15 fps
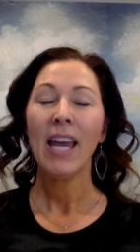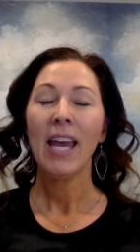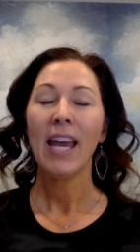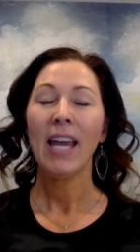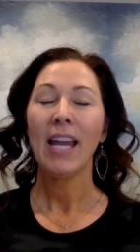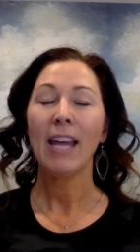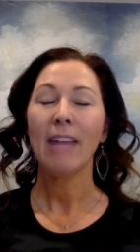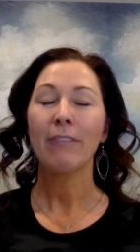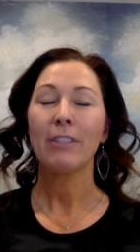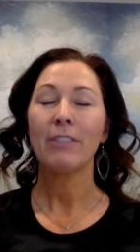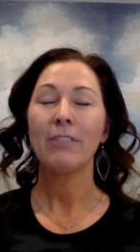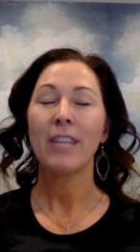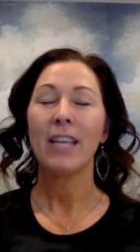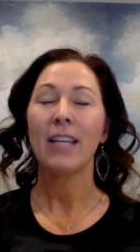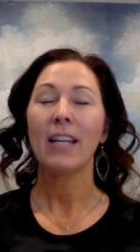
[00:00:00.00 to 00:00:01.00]
And after you've
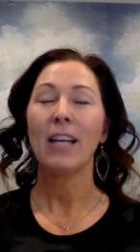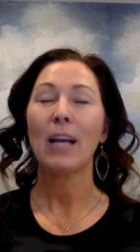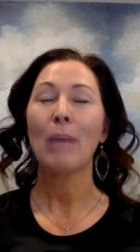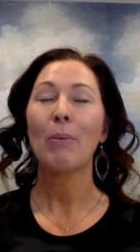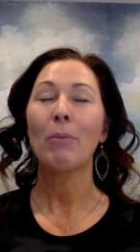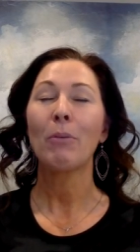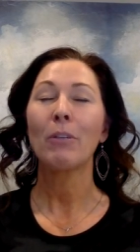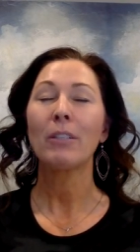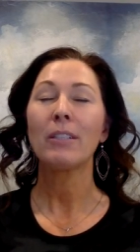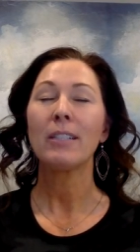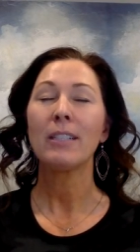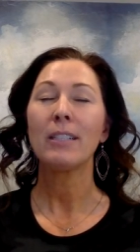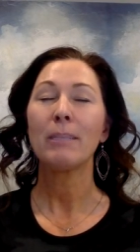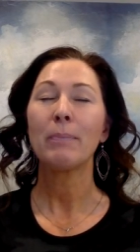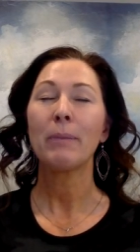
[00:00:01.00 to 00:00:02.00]
taken a couple more
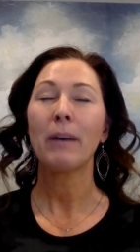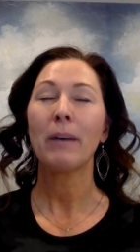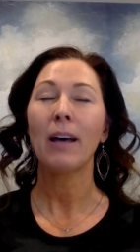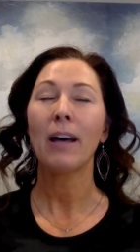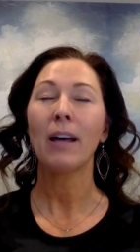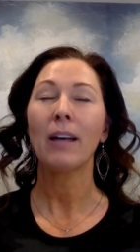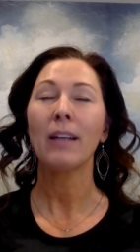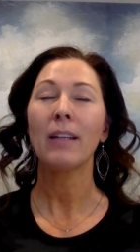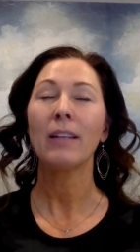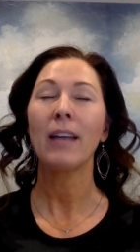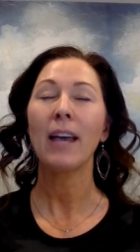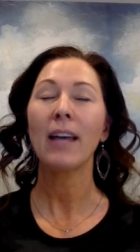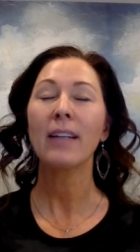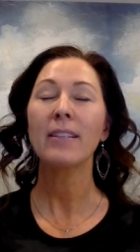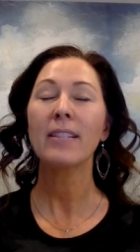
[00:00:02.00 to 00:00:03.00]
deep
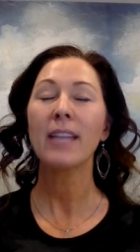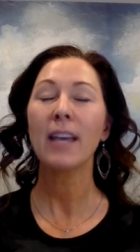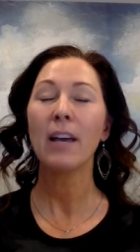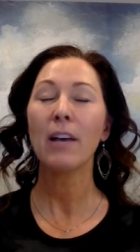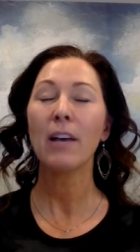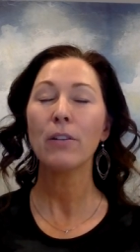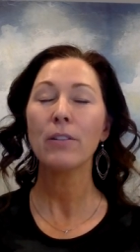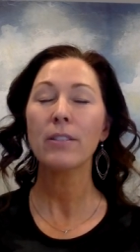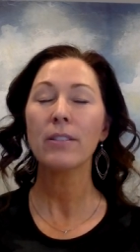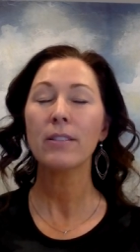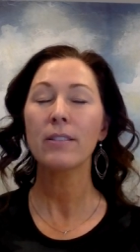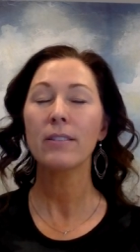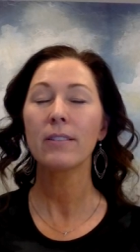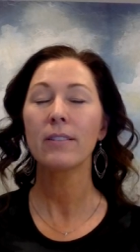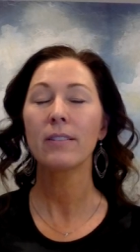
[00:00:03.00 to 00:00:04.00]
exhales,
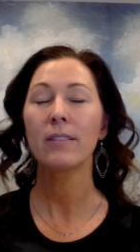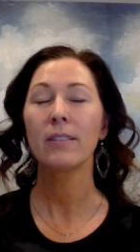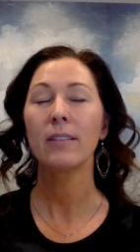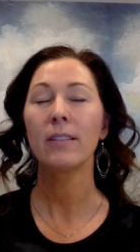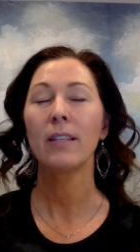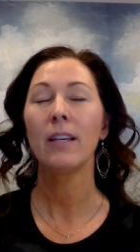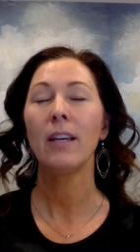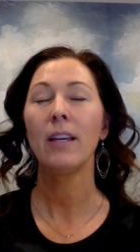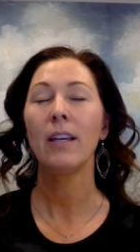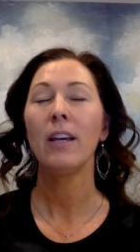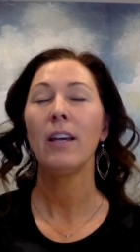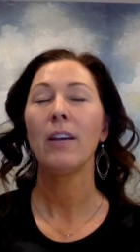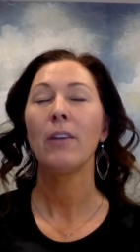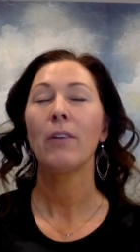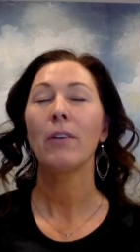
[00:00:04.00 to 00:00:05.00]

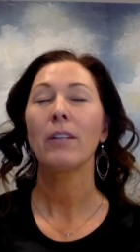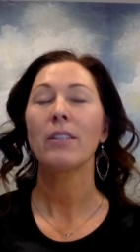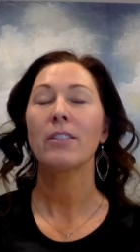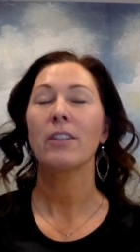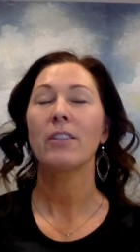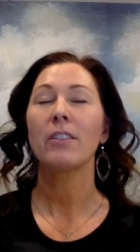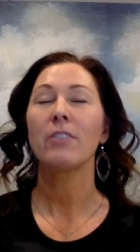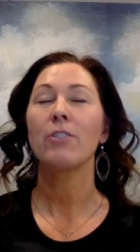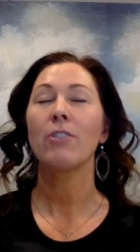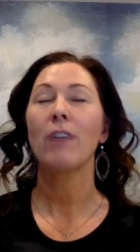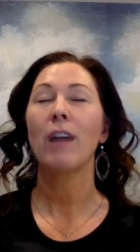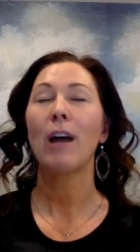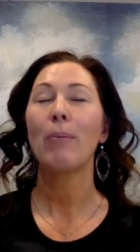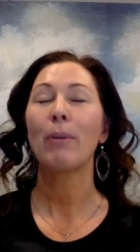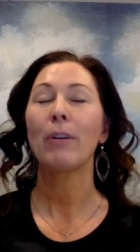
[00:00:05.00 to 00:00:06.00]
we're going to start to
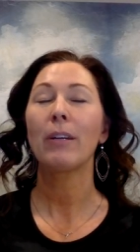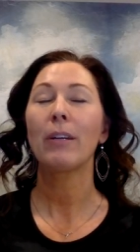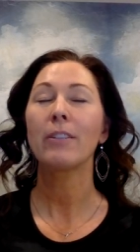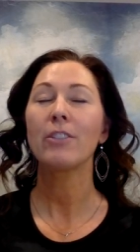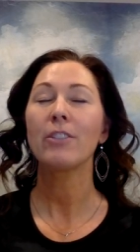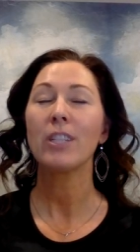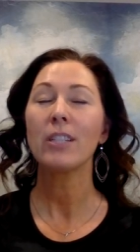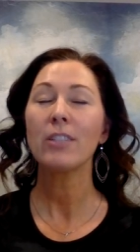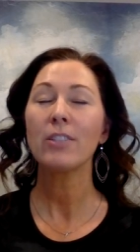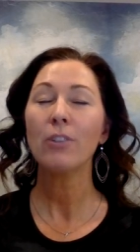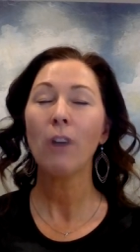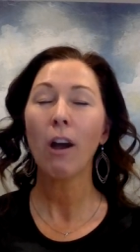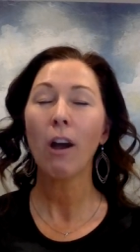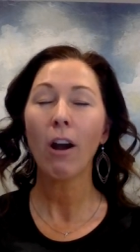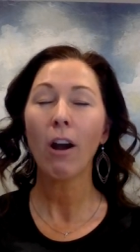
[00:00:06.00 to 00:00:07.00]
drop our energy into
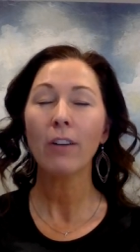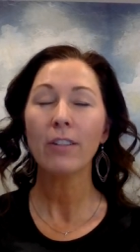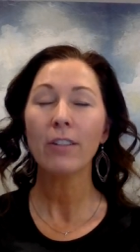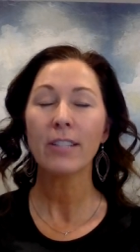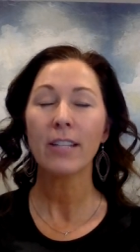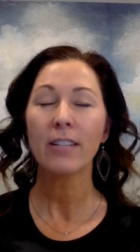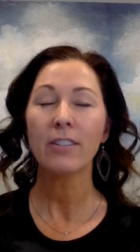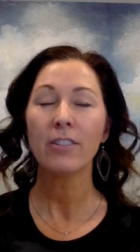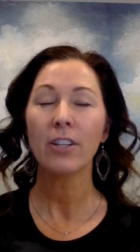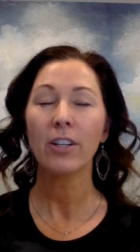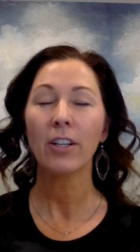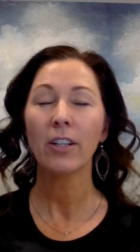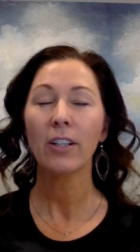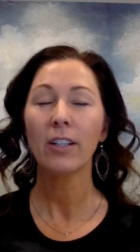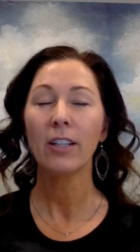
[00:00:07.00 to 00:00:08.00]
our heart
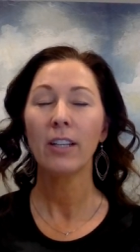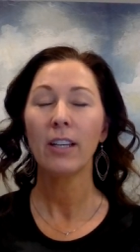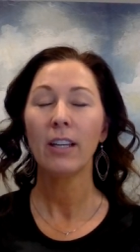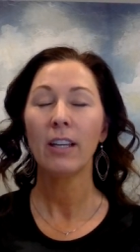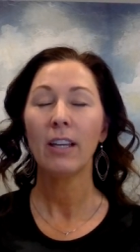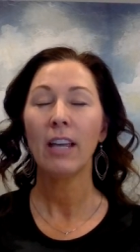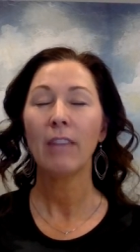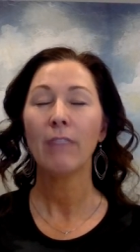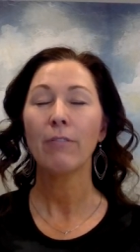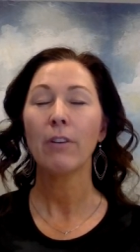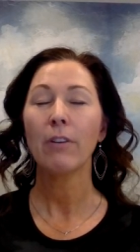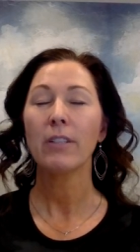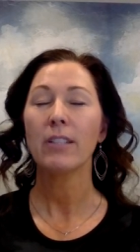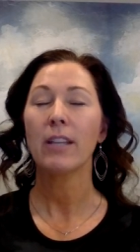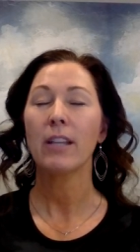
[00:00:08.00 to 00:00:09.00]
center and
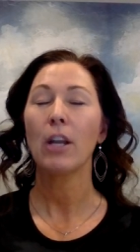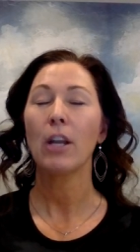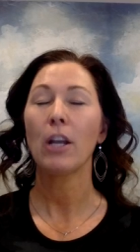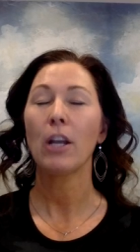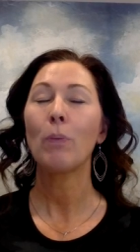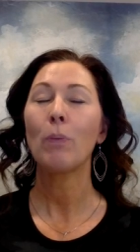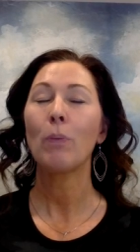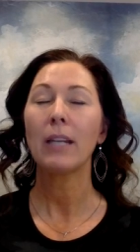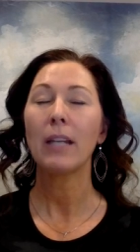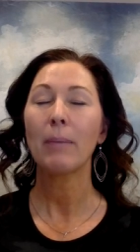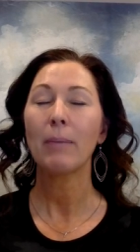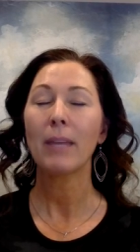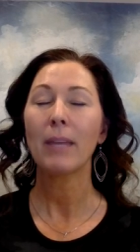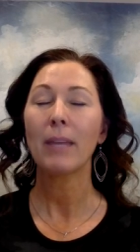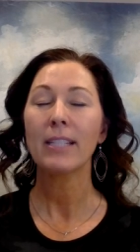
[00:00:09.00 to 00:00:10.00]
focus on opening
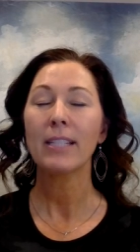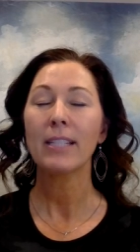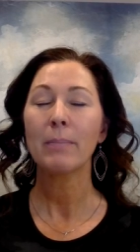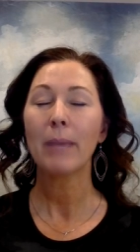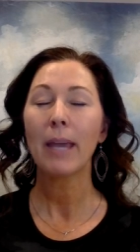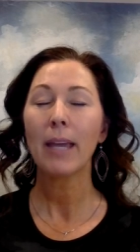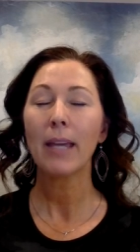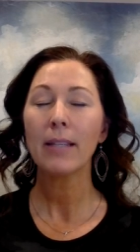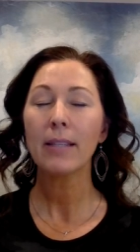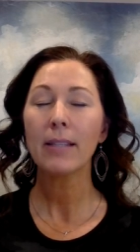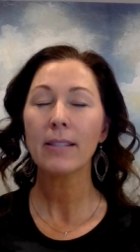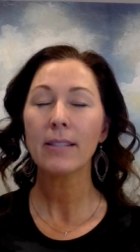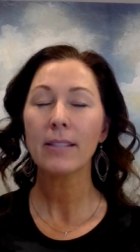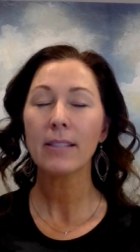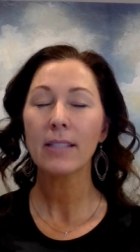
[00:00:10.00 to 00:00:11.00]
up that
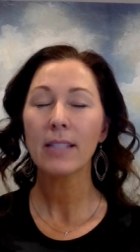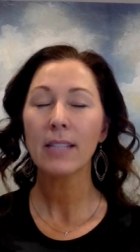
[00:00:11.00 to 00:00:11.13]
space,